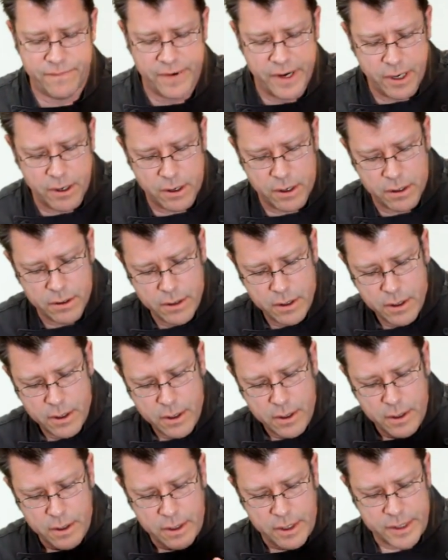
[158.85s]
finger
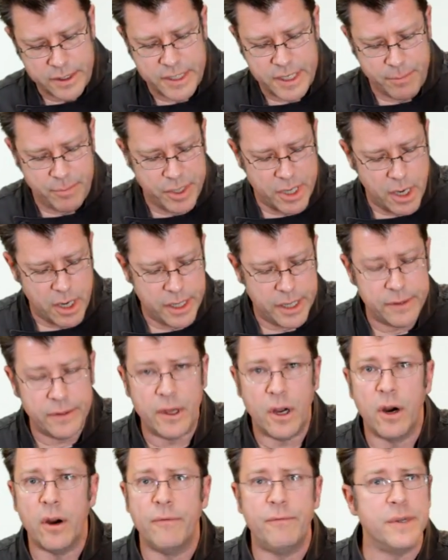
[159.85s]
and dip it on in there.